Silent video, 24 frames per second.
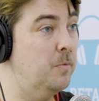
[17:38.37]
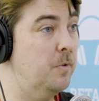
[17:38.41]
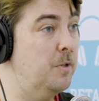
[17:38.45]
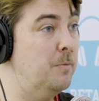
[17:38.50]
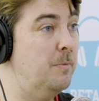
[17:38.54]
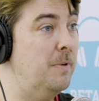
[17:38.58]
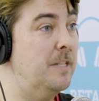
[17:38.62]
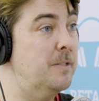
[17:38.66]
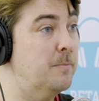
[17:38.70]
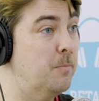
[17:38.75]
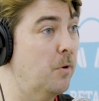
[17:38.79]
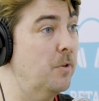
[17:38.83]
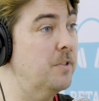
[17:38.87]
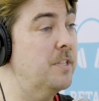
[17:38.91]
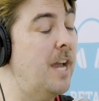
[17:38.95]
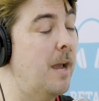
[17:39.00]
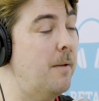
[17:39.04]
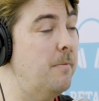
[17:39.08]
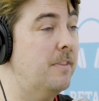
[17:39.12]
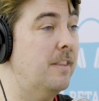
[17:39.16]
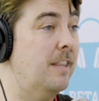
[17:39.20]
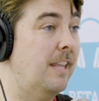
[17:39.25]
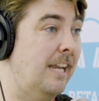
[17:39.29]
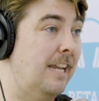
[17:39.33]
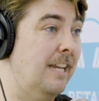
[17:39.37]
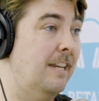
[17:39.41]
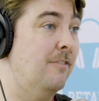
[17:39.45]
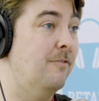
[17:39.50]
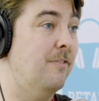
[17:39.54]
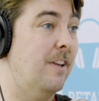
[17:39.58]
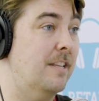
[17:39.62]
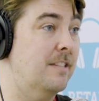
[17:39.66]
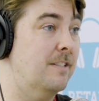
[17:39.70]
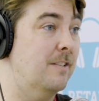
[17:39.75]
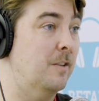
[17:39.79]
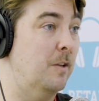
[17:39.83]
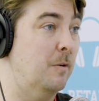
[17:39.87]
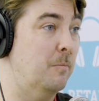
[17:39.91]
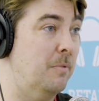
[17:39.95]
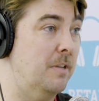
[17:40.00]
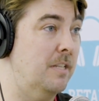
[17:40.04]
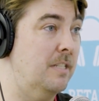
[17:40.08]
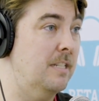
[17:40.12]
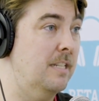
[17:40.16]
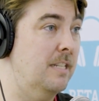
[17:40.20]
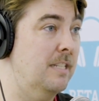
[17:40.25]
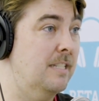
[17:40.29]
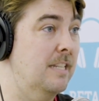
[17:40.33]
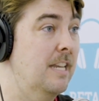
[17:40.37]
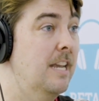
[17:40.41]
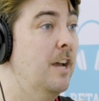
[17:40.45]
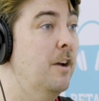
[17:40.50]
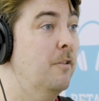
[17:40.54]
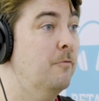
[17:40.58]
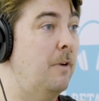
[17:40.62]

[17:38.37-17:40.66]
which means more time that they can invest in their business